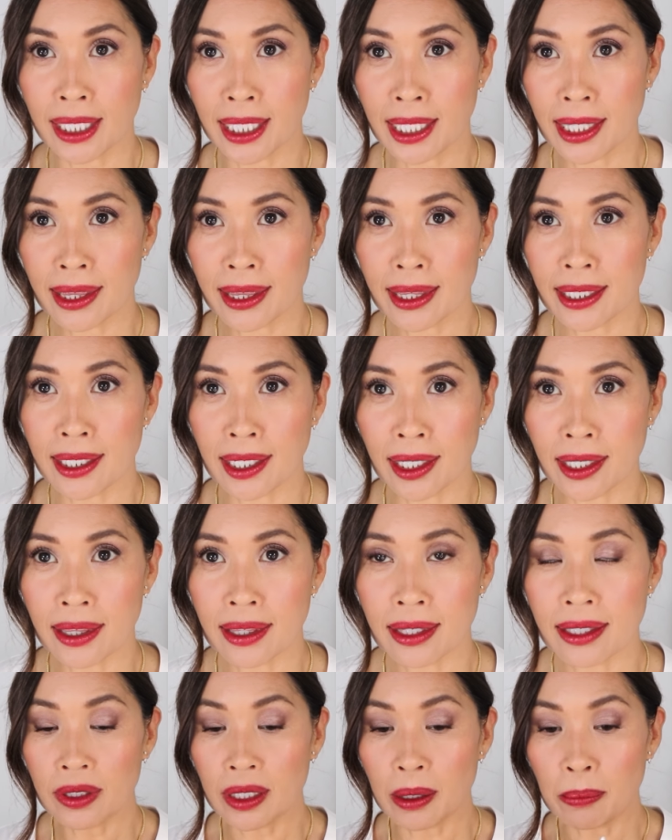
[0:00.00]
like the
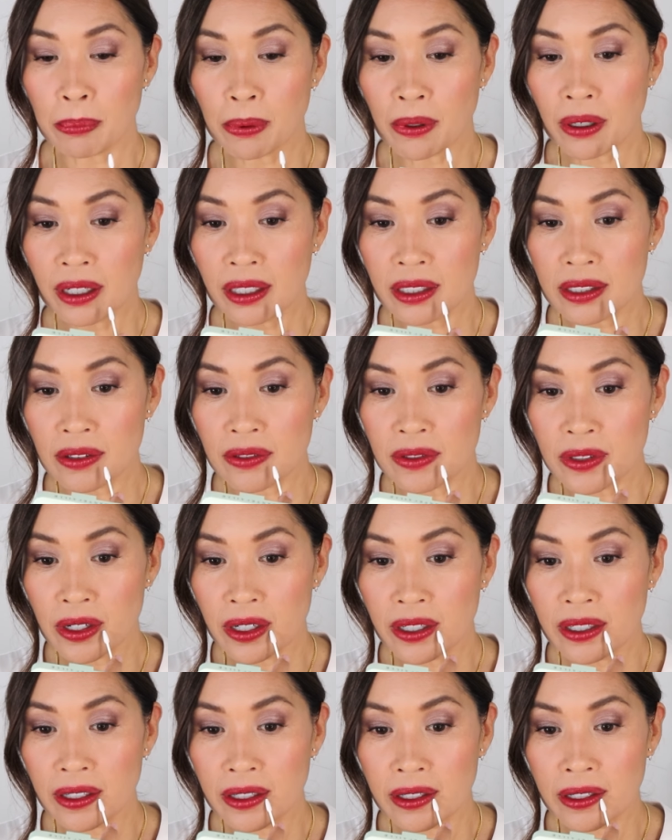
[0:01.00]
ninth lip product I've
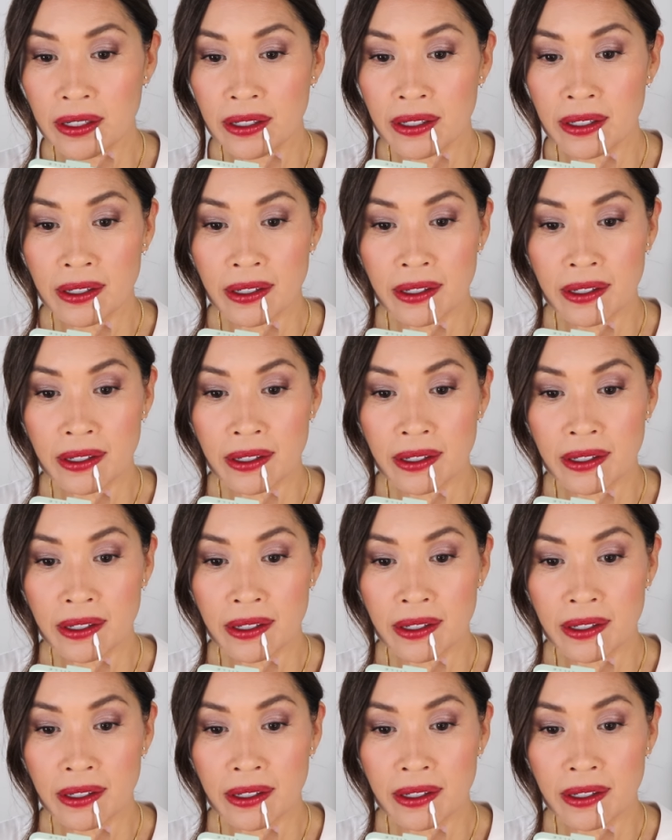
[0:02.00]
tried on.